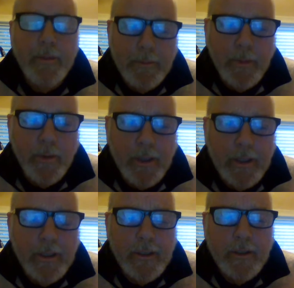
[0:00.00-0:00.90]
I'm a born
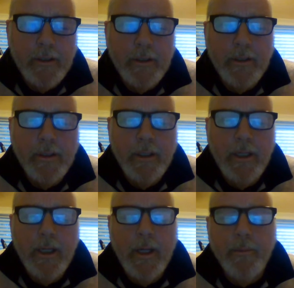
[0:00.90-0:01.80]
again
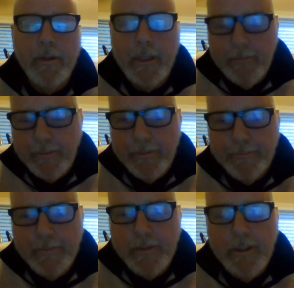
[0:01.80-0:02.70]
believer
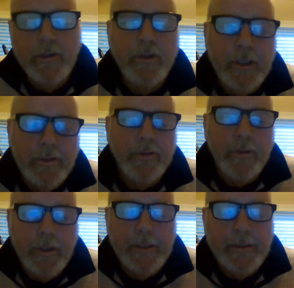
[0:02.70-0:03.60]
in Jesus
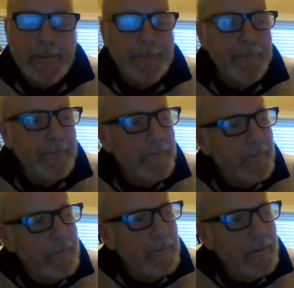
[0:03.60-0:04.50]
Christ."
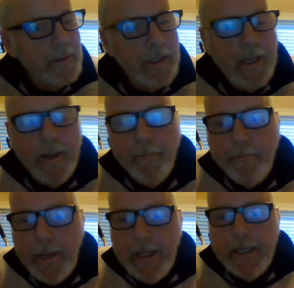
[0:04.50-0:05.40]

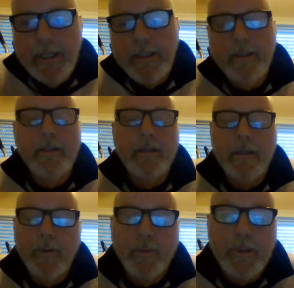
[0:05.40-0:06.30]
Bing.
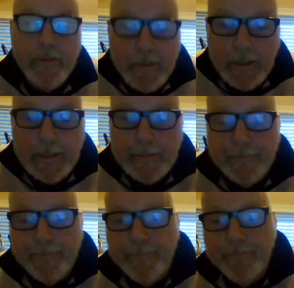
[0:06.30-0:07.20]
That was my sign.
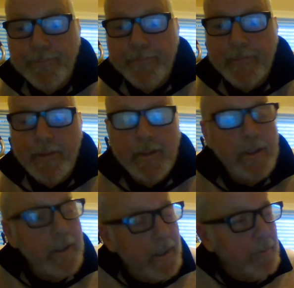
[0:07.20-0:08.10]

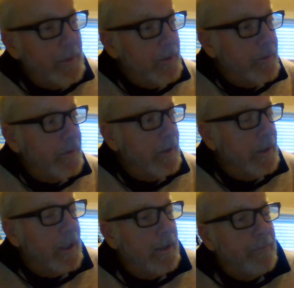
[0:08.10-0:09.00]
I ministered to the
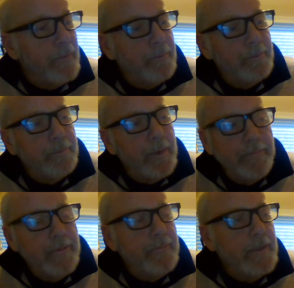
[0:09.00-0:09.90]
guy for
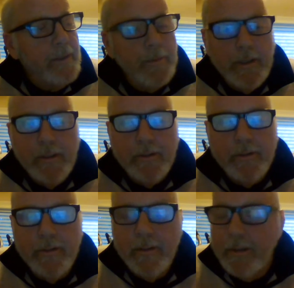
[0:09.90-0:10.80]
about 15
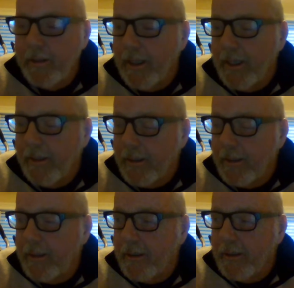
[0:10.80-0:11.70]
minutes. Got out of the
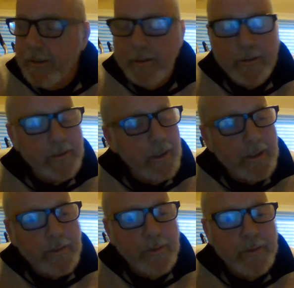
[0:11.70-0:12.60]
car,
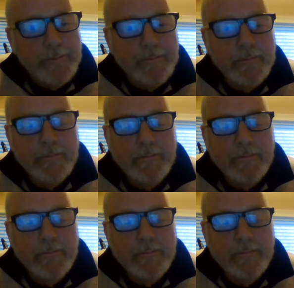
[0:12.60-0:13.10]
talked to him,